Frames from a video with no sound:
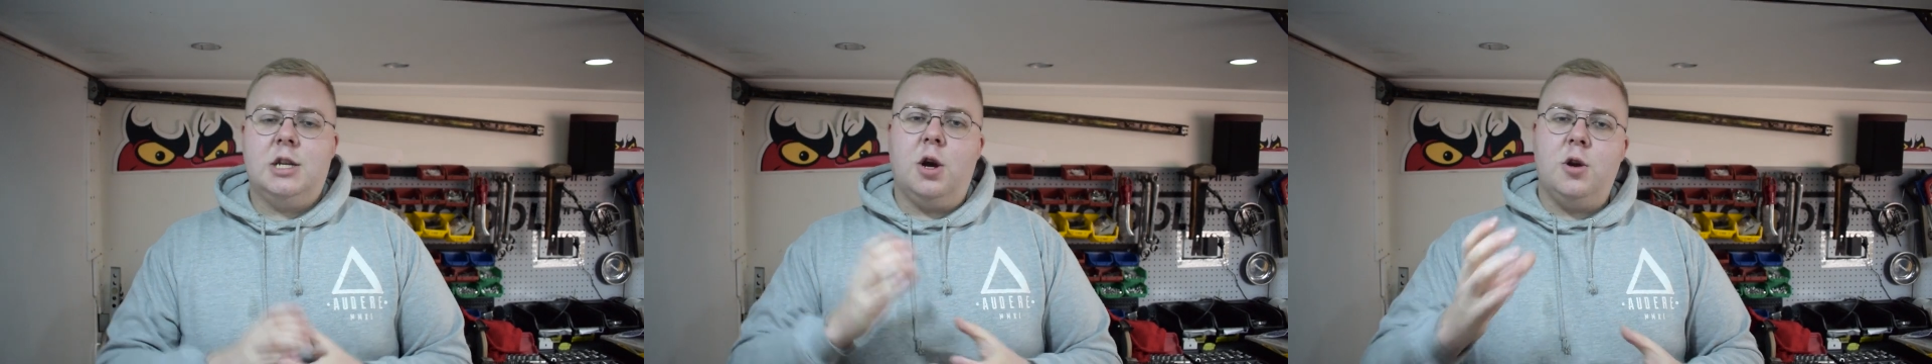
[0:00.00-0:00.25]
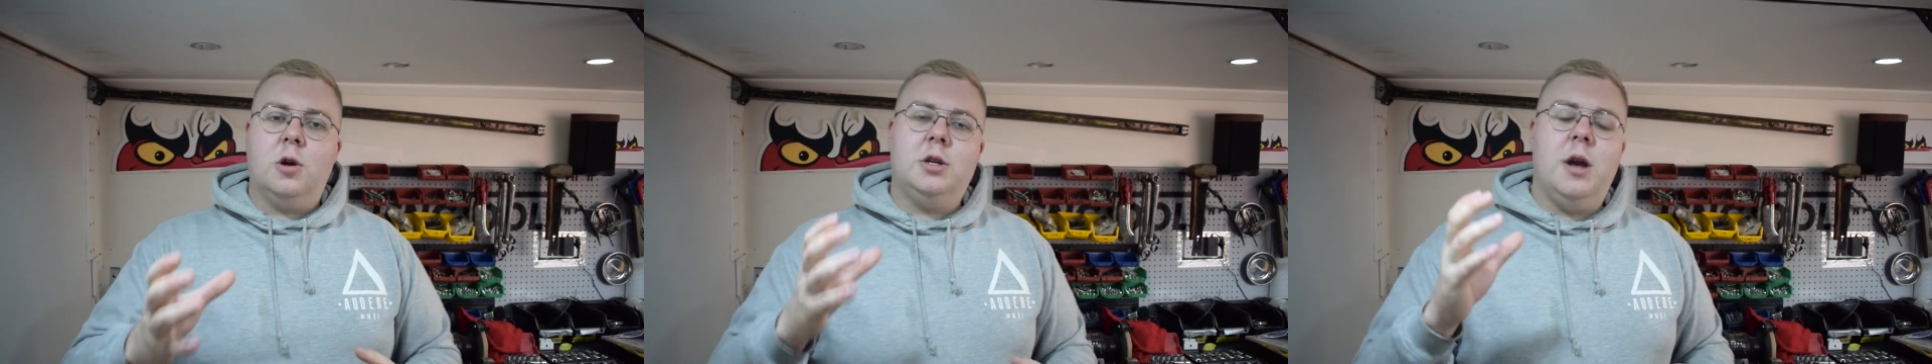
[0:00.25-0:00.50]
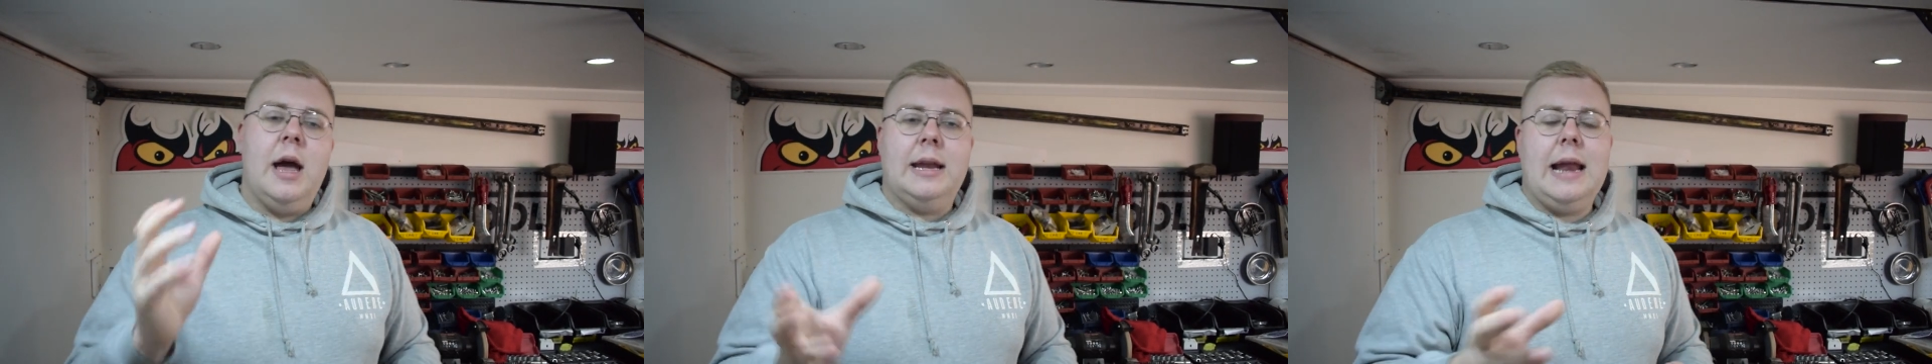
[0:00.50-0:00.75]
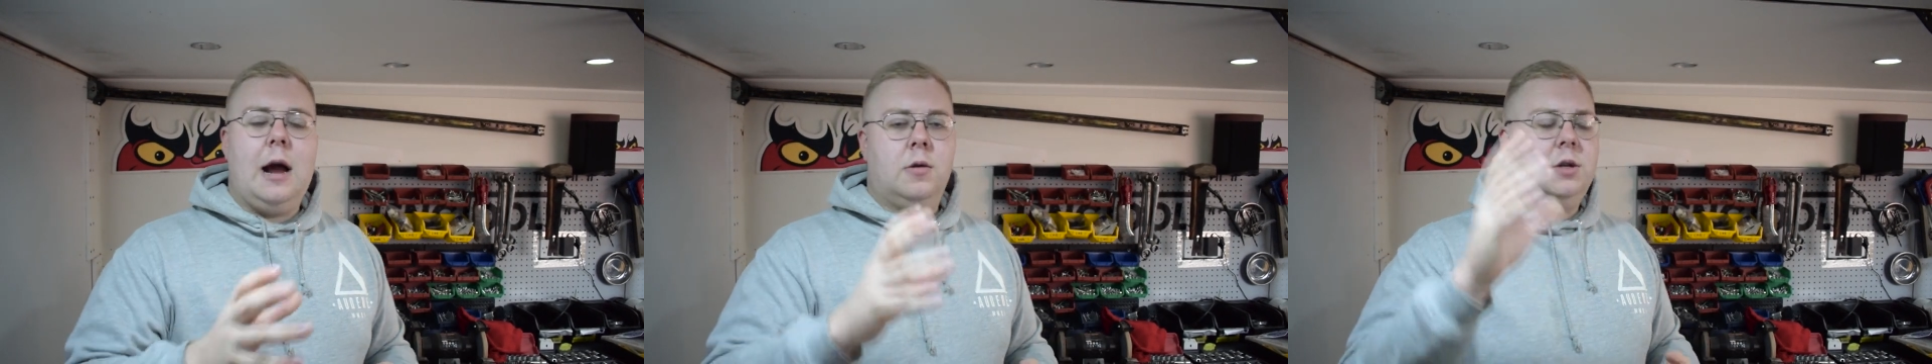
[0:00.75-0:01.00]
Toyota
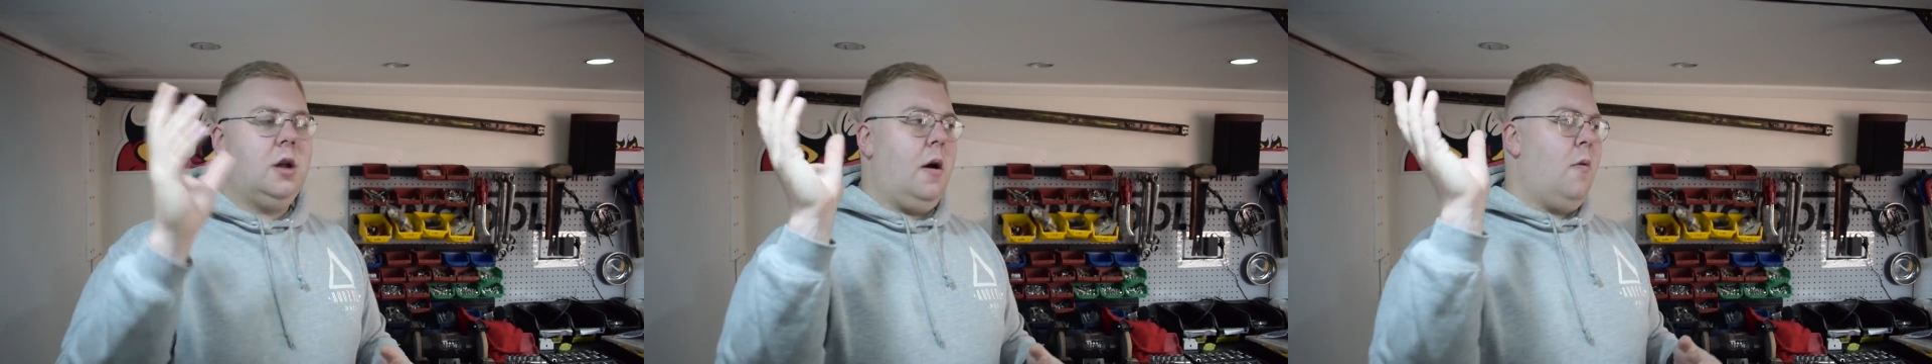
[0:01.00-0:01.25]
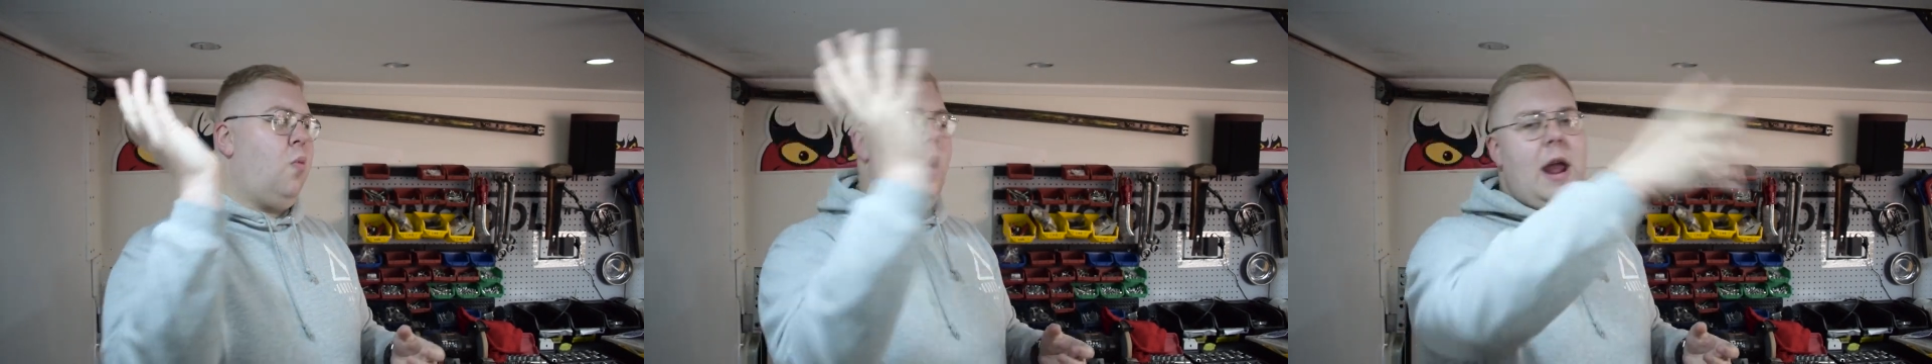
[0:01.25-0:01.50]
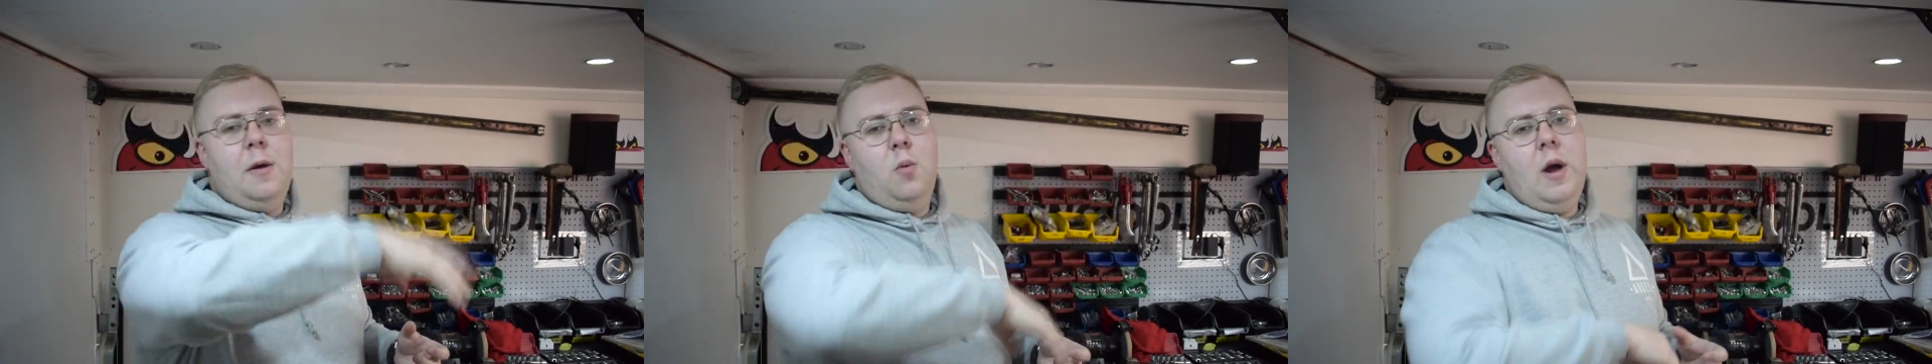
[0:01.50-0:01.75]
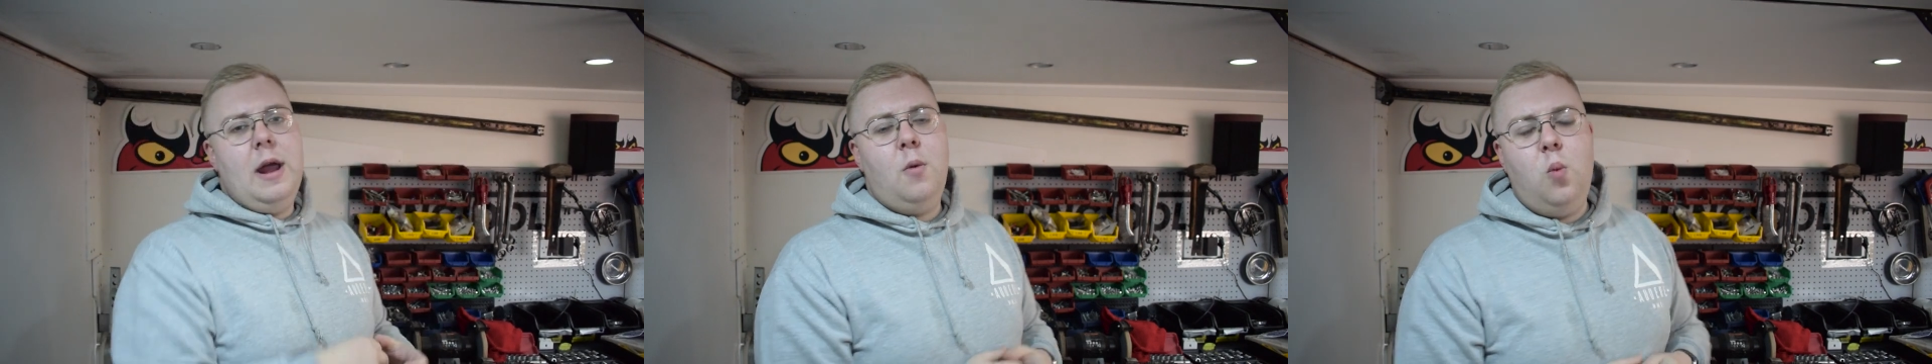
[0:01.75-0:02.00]
announced way
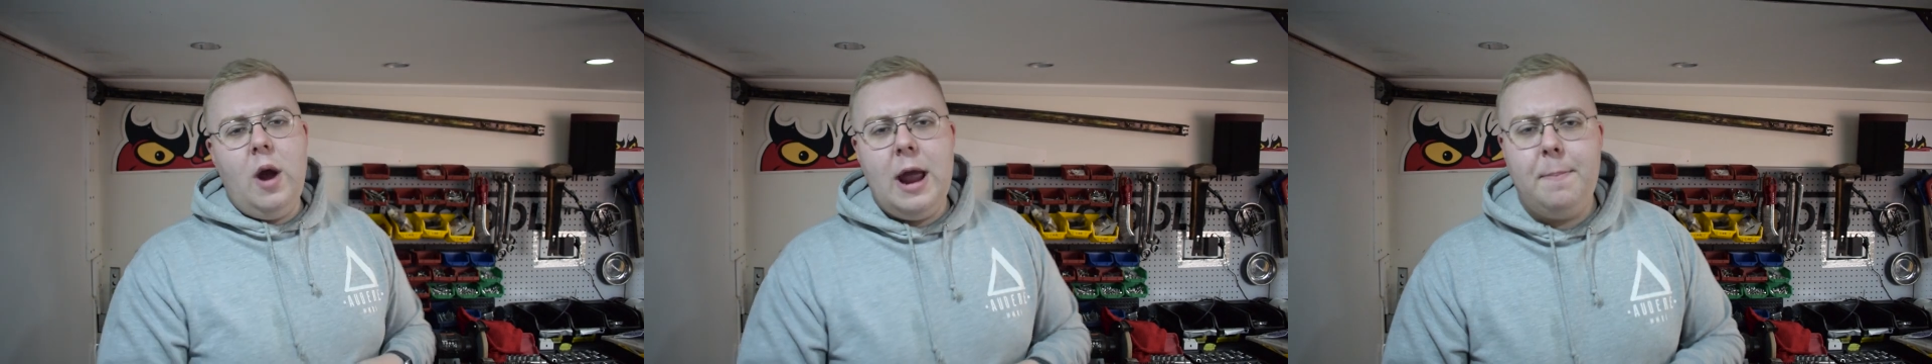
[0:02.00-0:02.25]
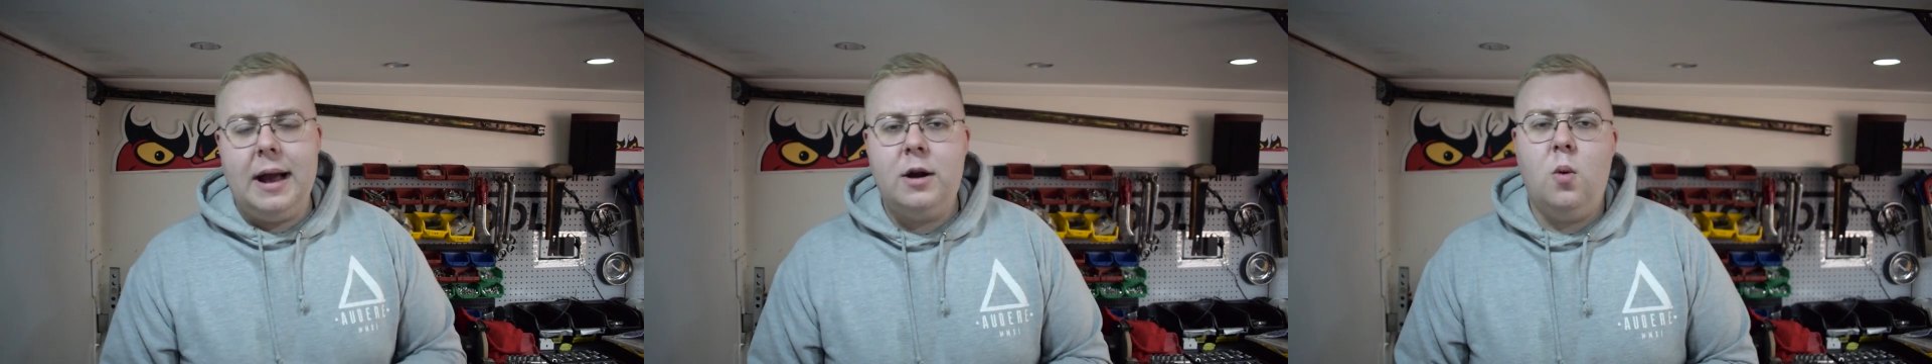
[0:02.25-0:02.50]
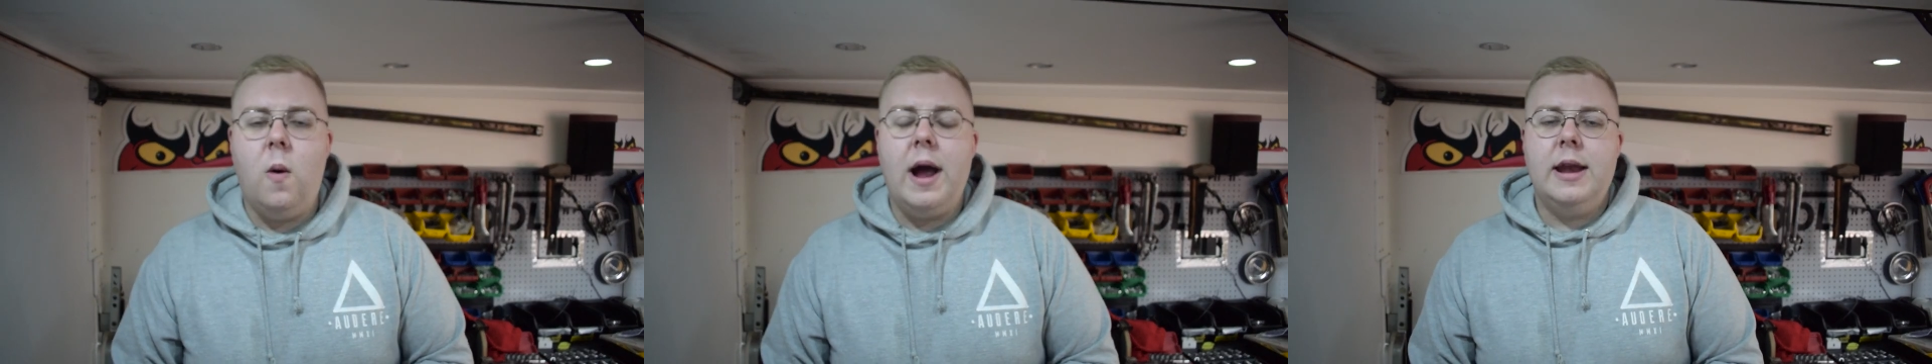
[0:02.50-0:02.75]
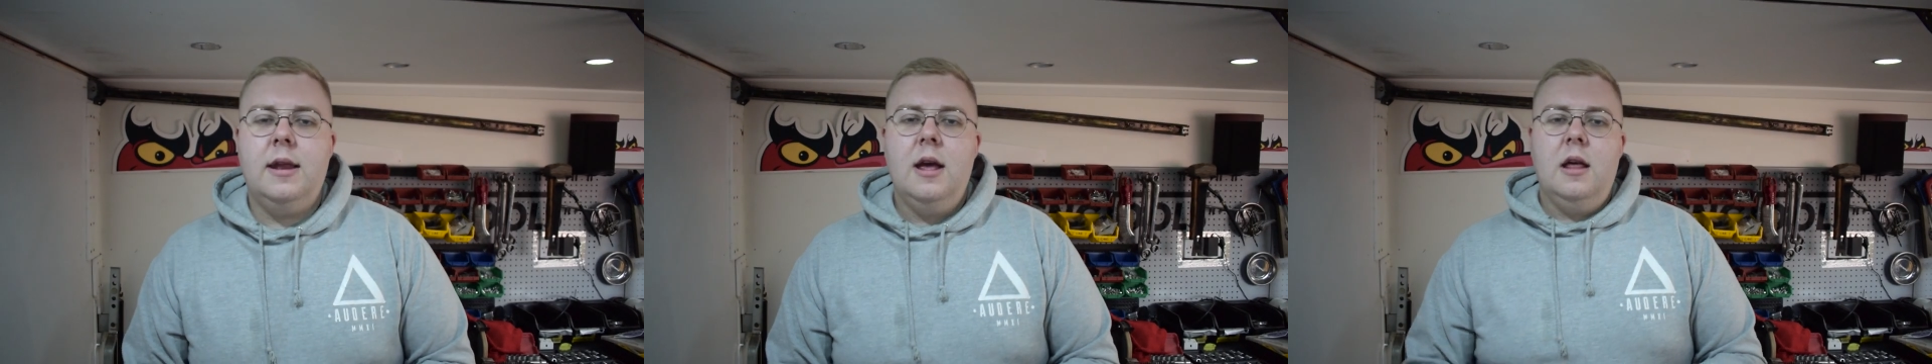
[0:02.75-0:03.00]
way way back when